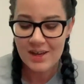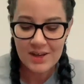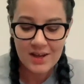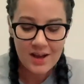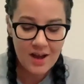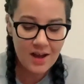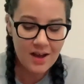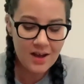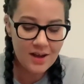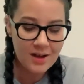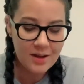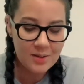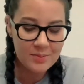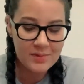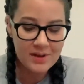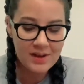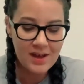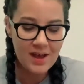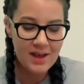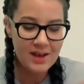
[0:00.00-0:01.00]

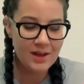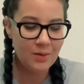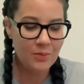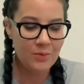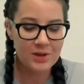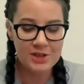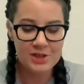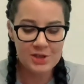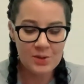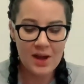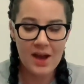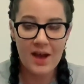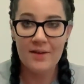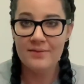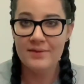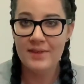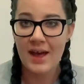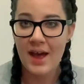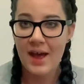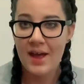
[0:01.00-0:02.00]
And once you have
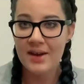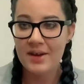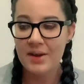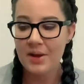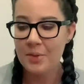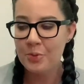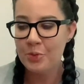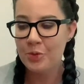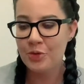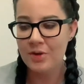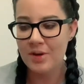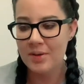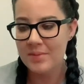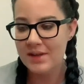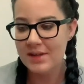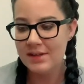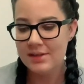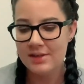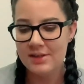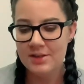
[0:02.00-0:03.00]
that
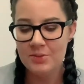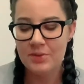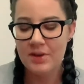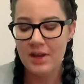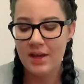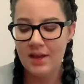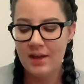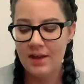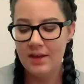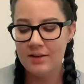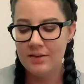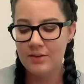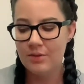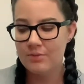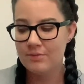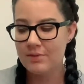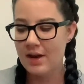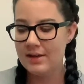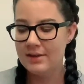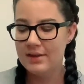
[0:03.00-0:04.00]
premise, you can
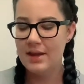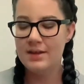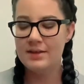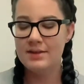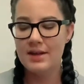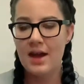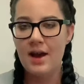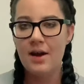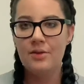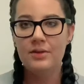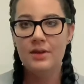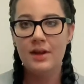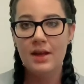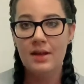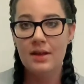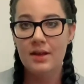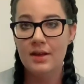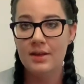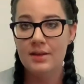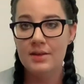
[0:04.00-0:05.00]
write that down
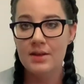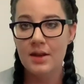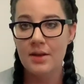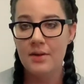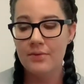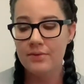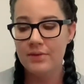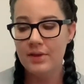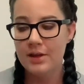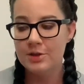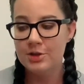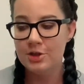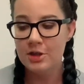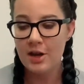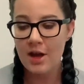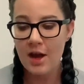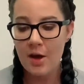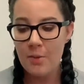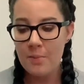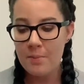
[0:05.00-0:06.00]
and flesh it
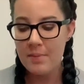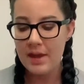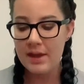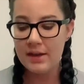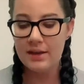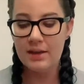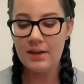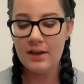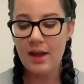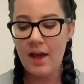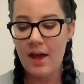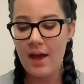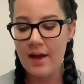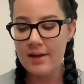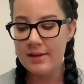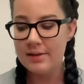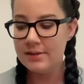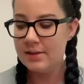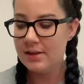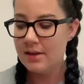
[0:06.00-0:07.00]
out, make it
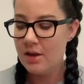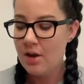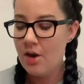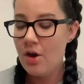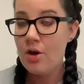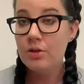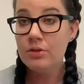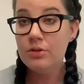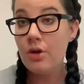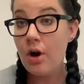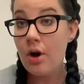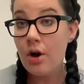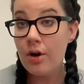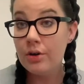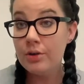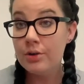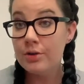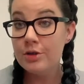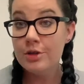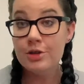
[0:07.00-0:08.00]
as
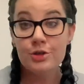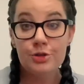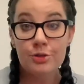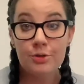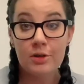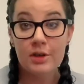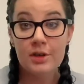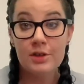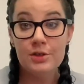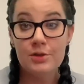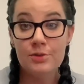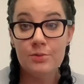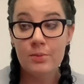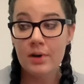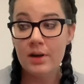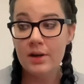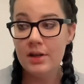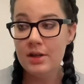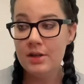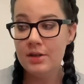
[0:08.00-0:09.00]
long or as short as you
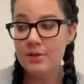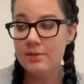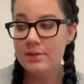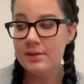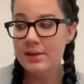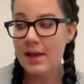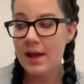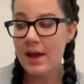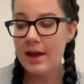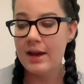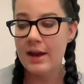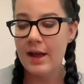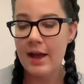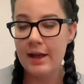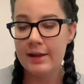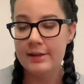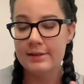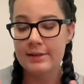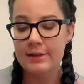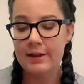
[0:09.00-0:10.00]
want it. Use that
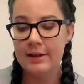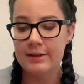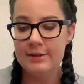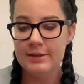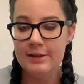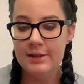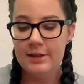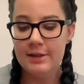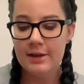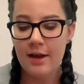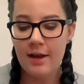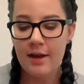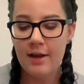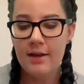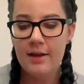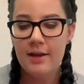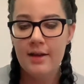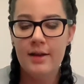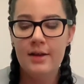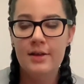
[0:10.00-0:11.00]
as an idea
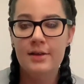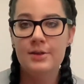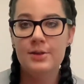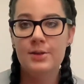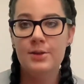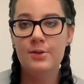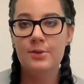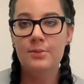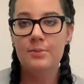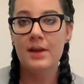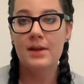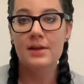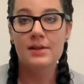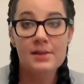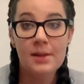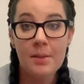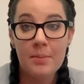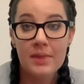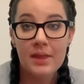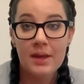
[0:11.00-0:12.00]
to make
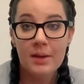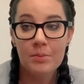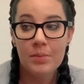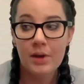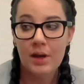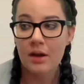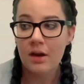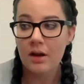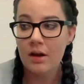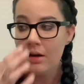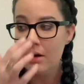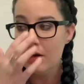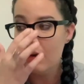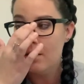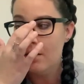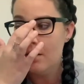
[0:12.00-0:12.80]
something bigger,